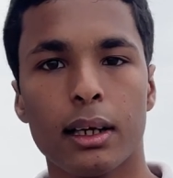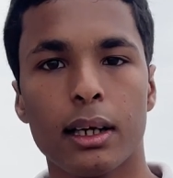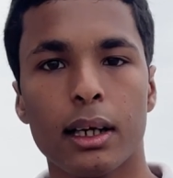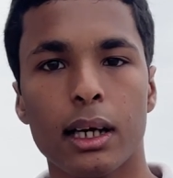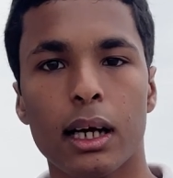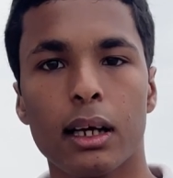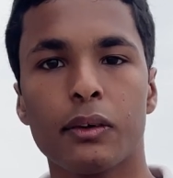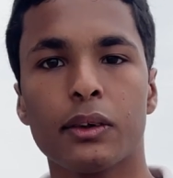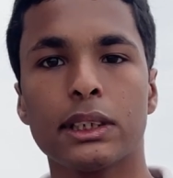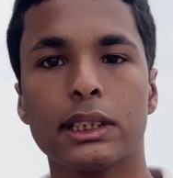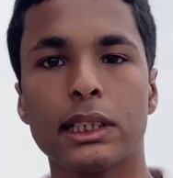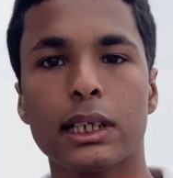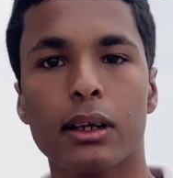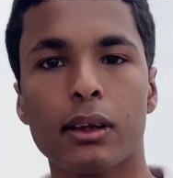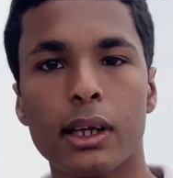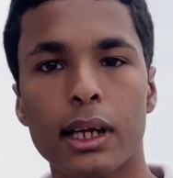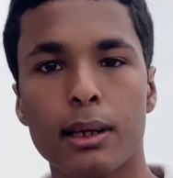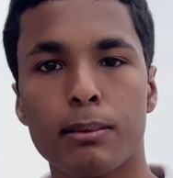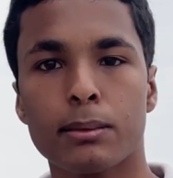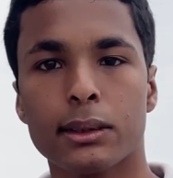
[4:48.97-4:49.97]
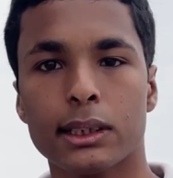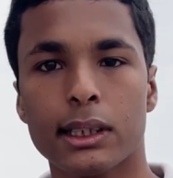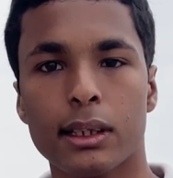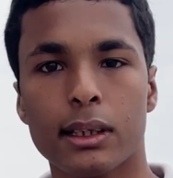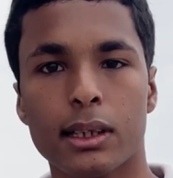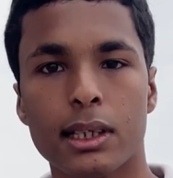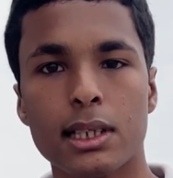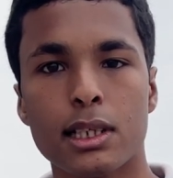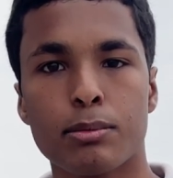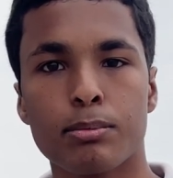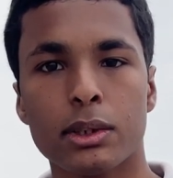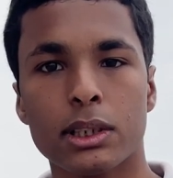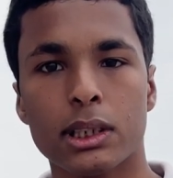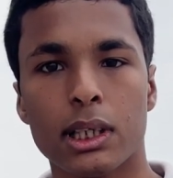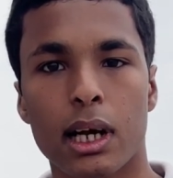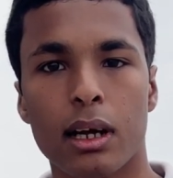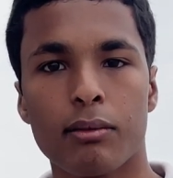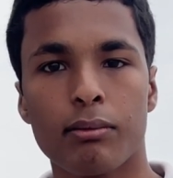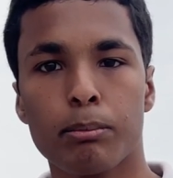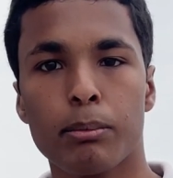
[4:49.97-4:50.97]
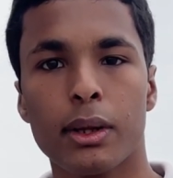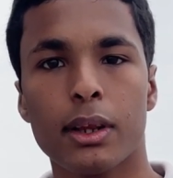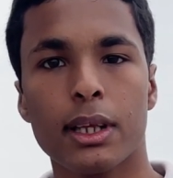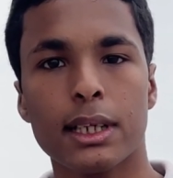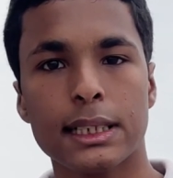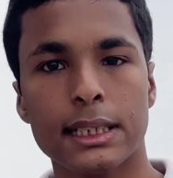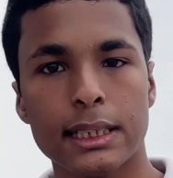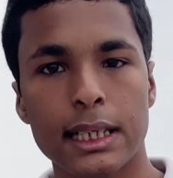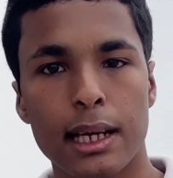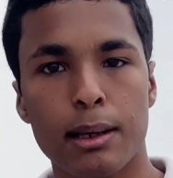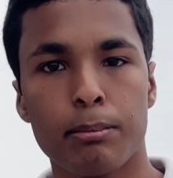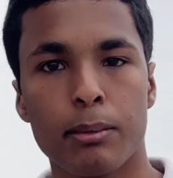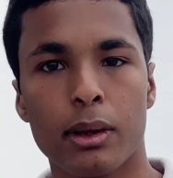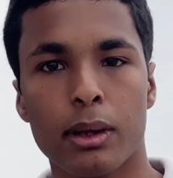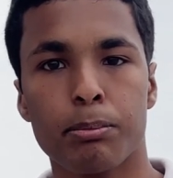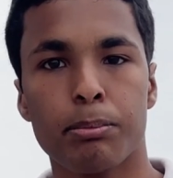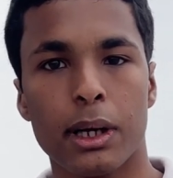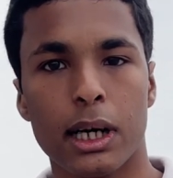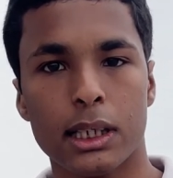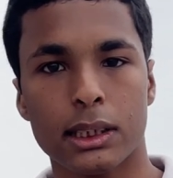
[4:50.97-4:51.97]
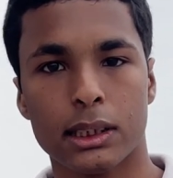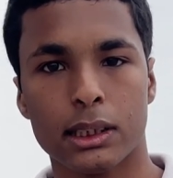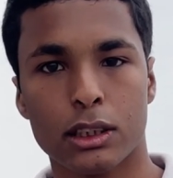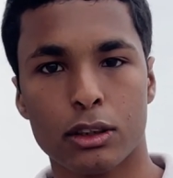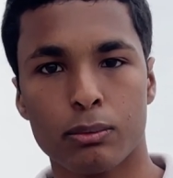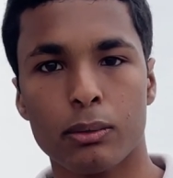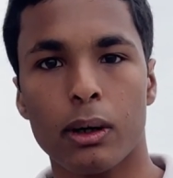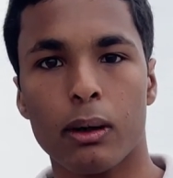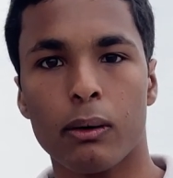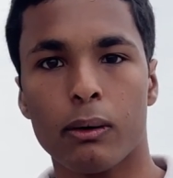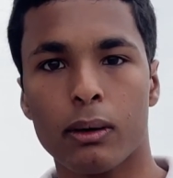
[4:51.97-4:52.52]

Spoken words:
And Rishi claims that this must have been the same in the past as well.